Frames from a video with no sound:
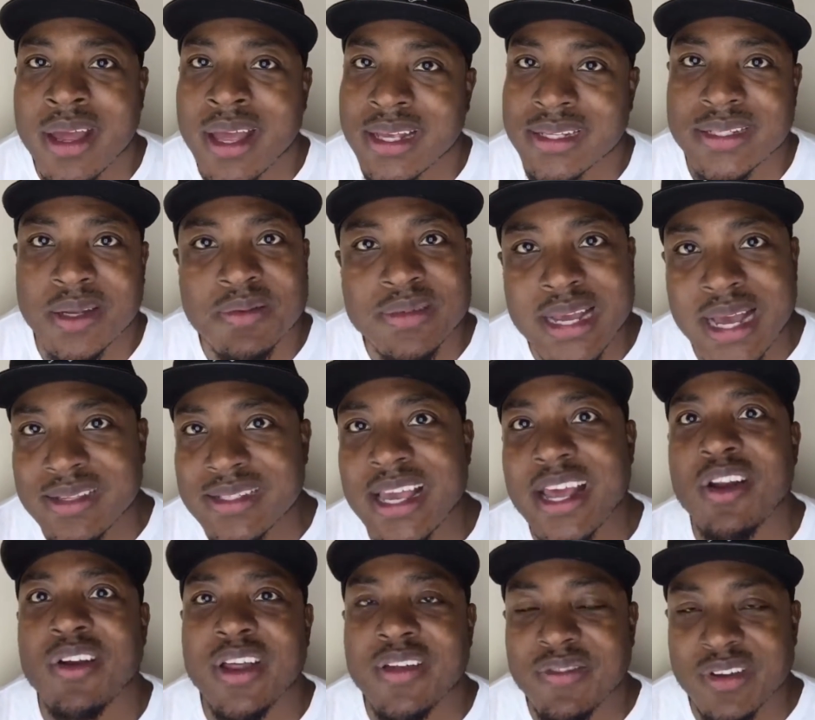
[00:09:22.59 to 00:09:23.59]
And sometimes
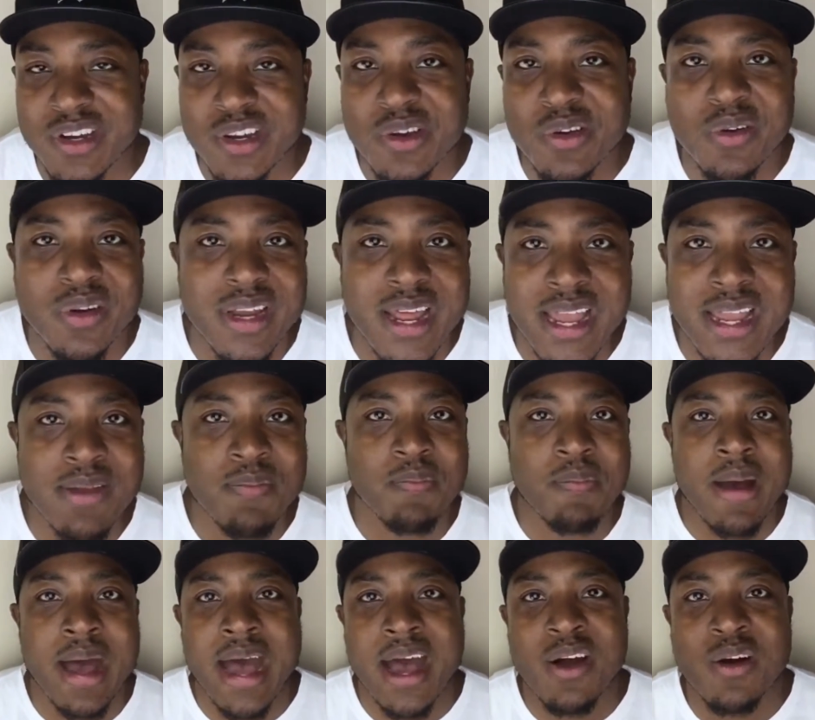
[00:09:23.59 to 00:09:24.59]
they don't even do it. They
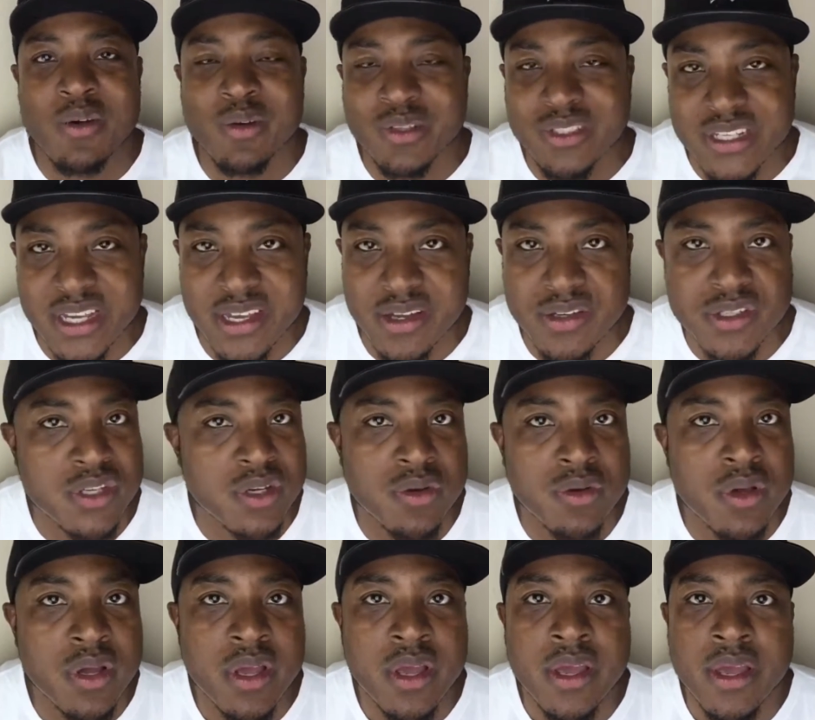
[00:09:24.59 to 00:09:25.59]
buy wholesale.
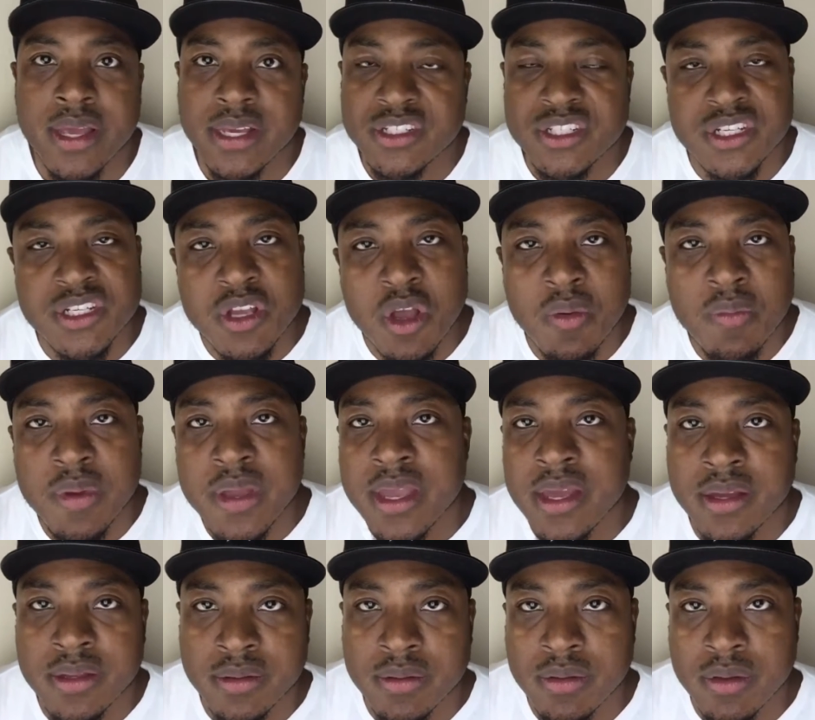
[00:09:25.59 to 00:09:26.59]
So it's just going to be
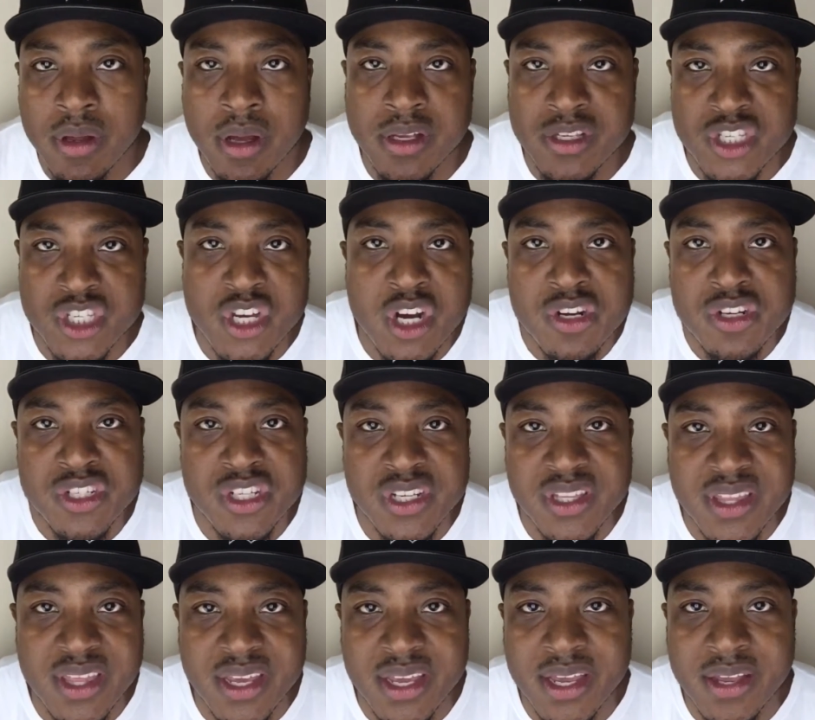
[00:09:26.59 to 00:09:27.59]
a
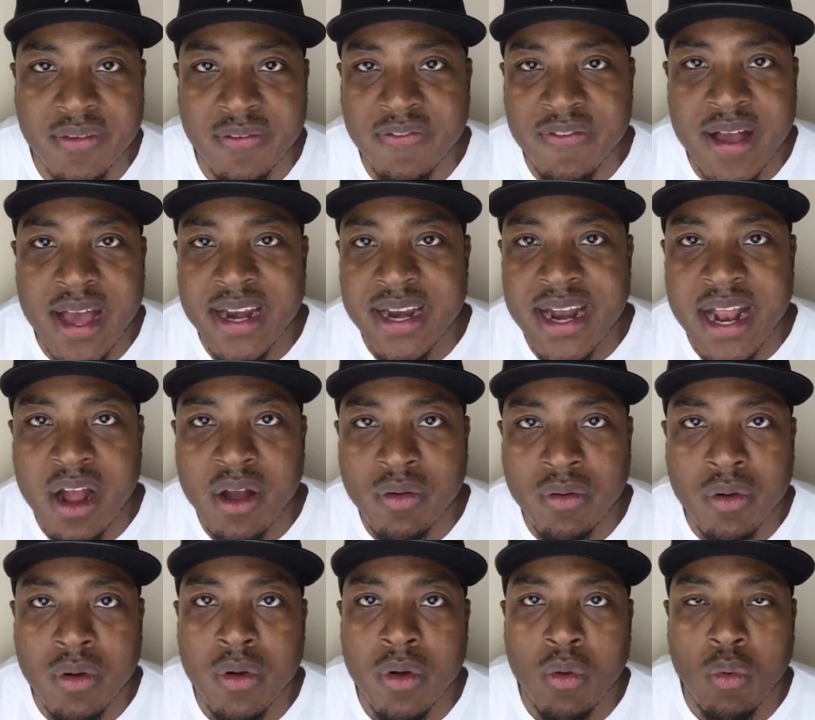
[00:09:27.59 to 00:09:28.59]
searching thing, finding
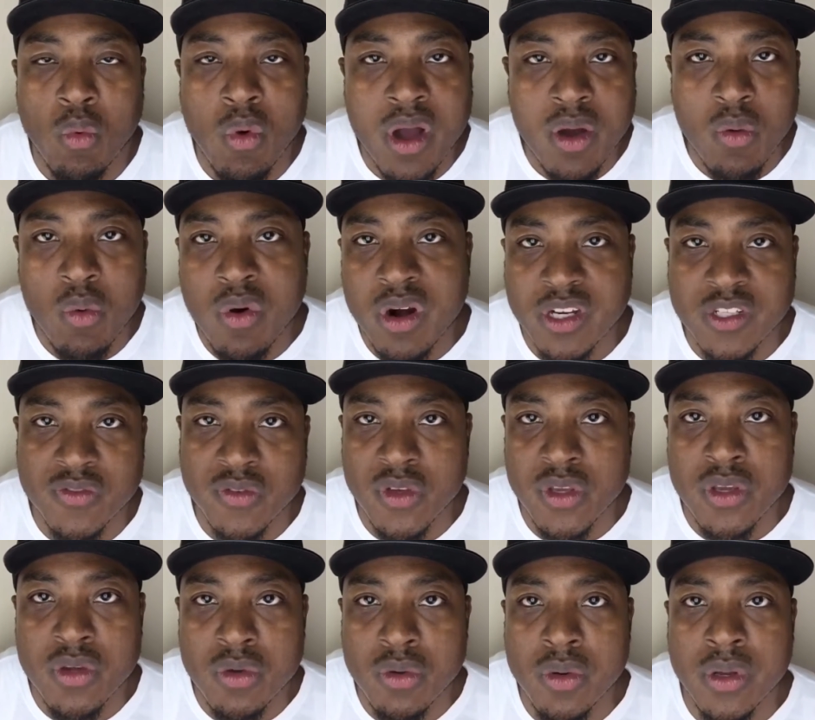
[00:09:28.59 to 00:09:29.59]
out what works for
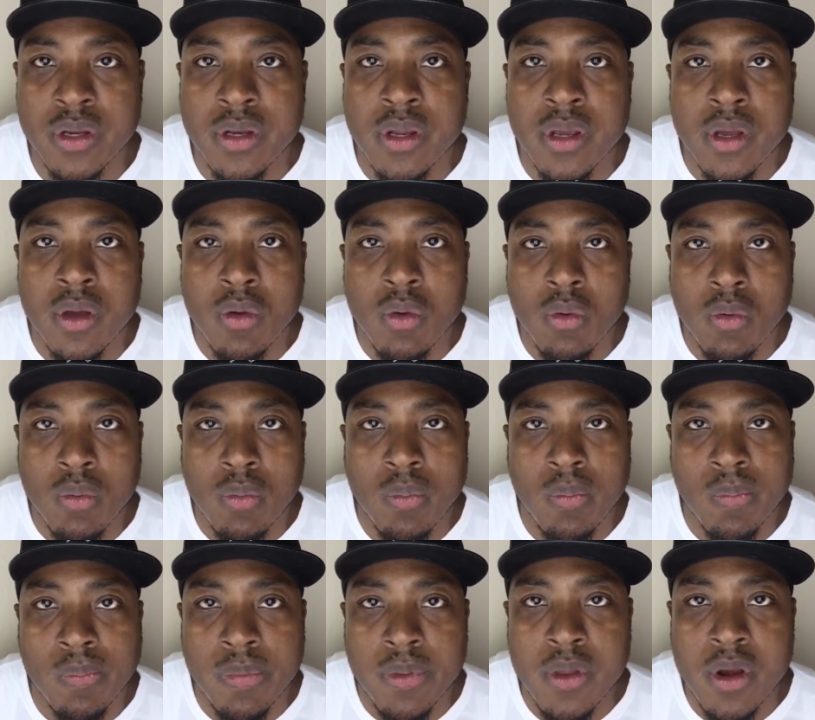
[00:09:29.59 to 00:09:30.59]
you and
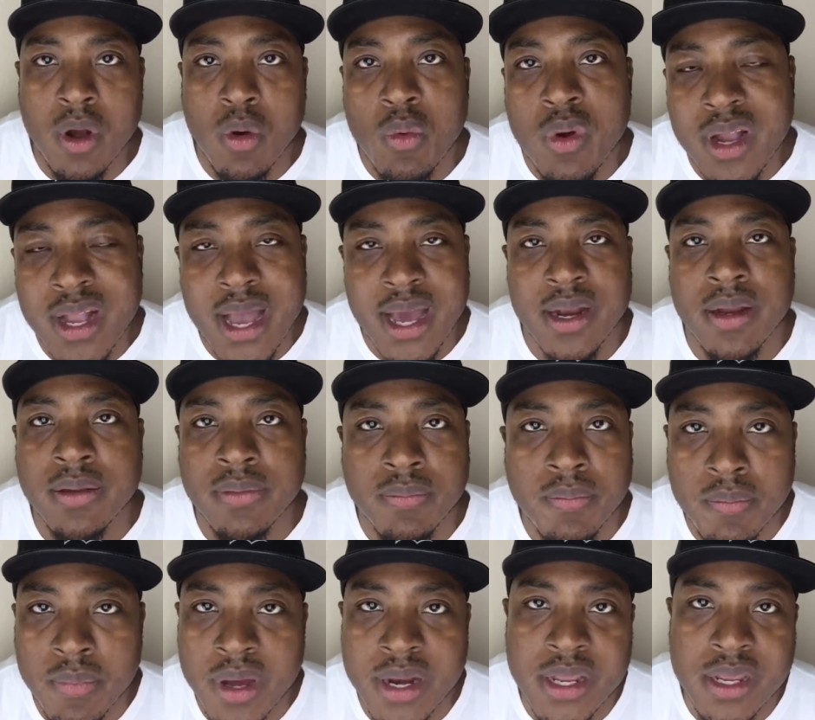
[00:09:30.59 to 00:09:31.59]
what kind of
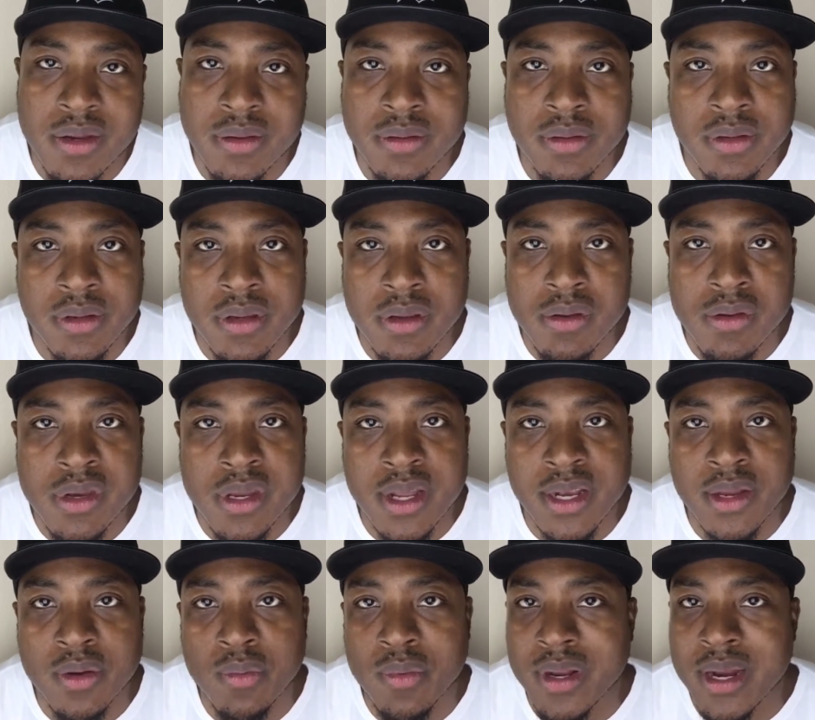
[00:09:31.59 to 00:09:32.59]
money you're
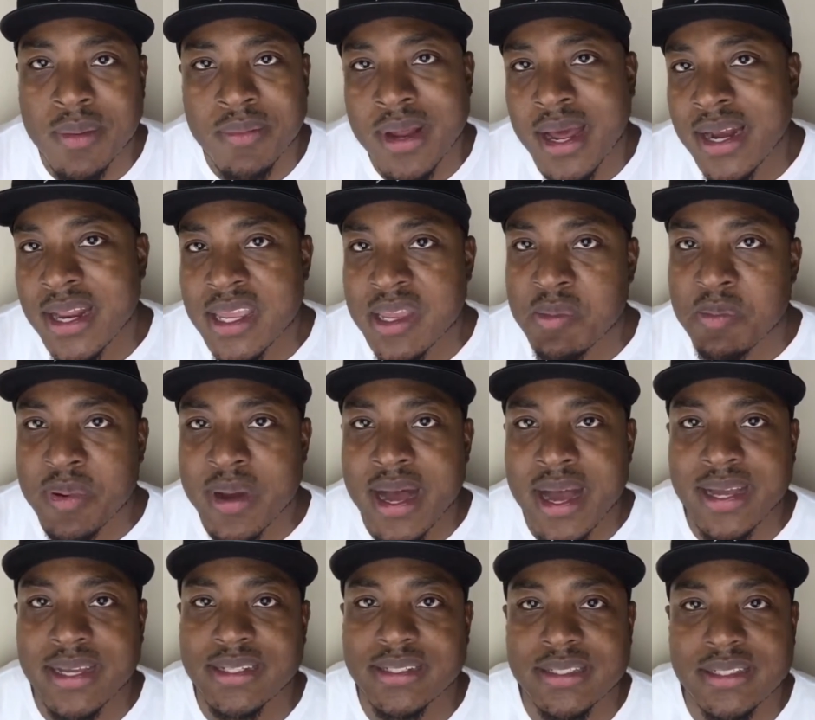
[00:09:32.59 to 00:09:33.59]
dealing with. I'm not in your
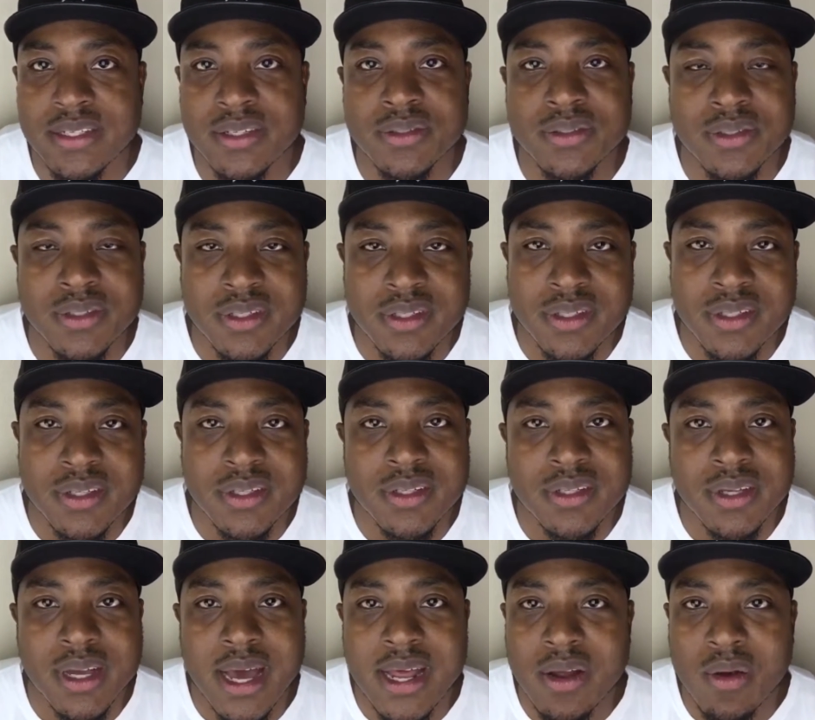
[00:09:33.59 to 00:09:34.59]
pocket, so
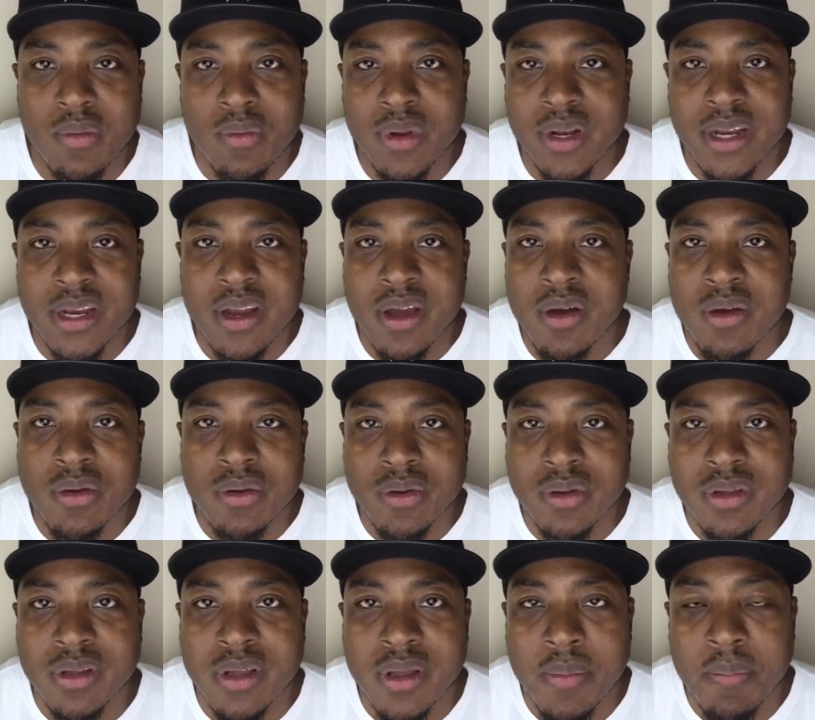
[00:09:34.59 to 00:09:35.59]
I don't really know.
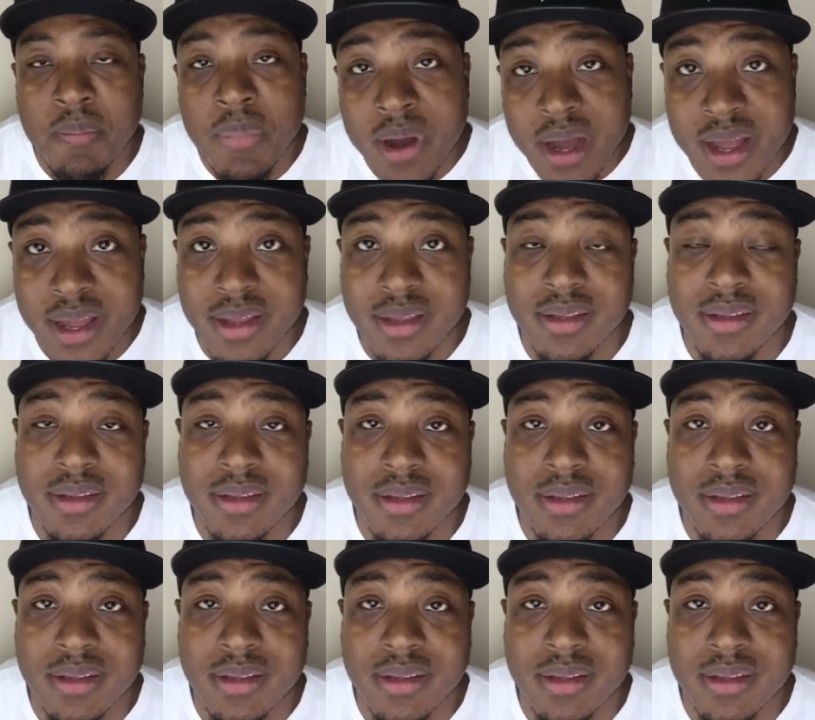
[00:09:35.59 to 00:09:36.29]
But